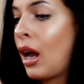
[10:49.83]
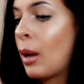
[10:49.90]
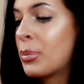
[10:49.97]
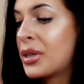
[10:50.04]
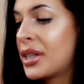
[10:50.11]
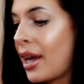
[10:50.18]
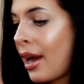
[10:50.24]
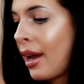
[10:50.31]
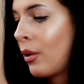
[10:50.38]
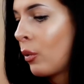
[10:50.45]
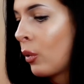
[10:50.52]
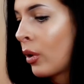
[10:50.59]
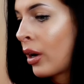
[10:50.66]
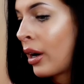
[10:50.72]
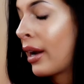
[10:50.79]
upset,
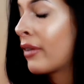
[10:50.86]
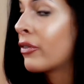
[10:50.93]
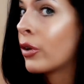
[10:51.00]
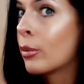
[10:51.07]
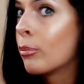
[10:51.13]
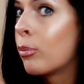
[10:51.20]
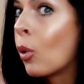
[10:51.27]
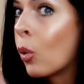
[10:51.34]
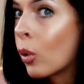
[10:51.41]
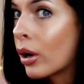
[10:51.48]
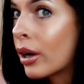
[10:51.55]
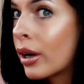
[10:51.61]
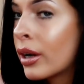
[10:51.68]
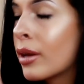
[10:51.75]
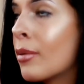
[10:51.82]
or if you're
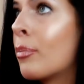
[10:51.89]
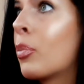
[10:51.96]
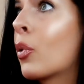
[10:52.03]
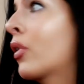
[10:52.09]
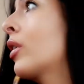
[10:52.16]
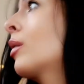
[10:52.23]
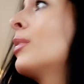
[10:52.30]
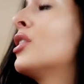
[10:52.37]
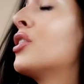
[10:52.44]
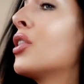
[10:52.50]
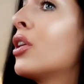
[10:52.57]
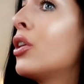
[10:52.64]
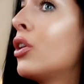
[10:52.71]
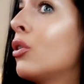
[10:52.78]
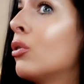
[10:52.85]
bored, boredom is
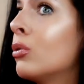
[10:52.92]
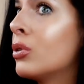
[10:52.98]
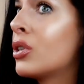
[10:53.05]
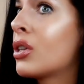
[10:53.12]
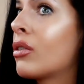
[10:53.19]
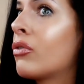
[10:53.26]
huge.